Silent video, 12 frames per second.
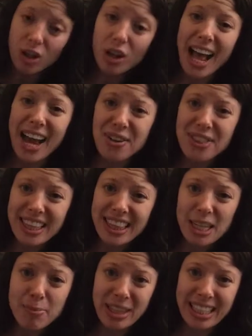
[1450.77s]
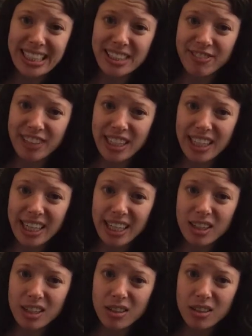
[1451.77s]
How do you think the chameleon's feeling?
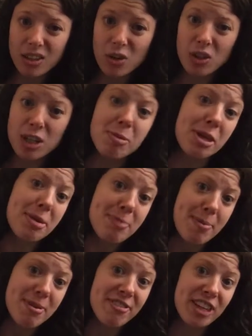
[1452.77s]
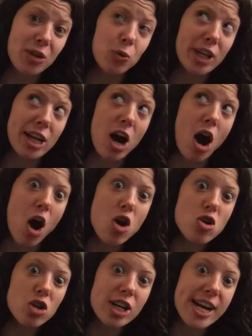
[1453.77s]
You know, the chameleon may be feeling really
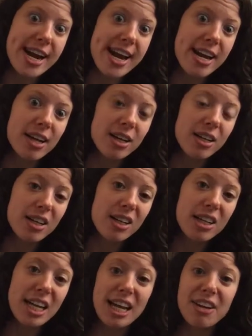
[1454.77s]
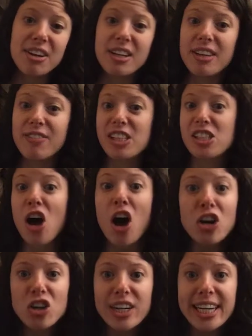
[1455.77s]
hungry, and if it's
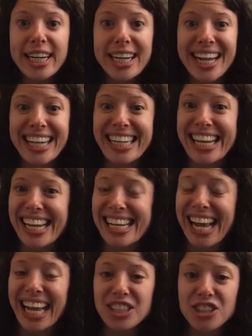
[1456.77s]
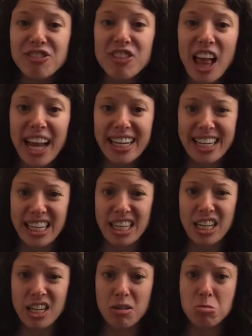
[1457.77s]
hungry and it can't catch a fly to
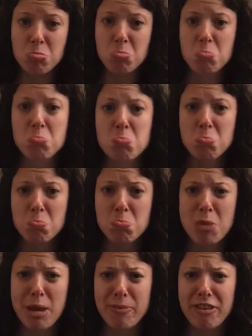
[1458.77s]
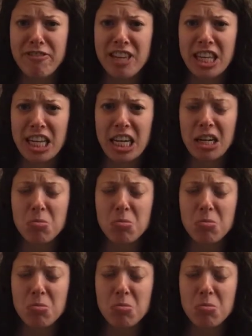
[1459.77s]
eat, it might be feeling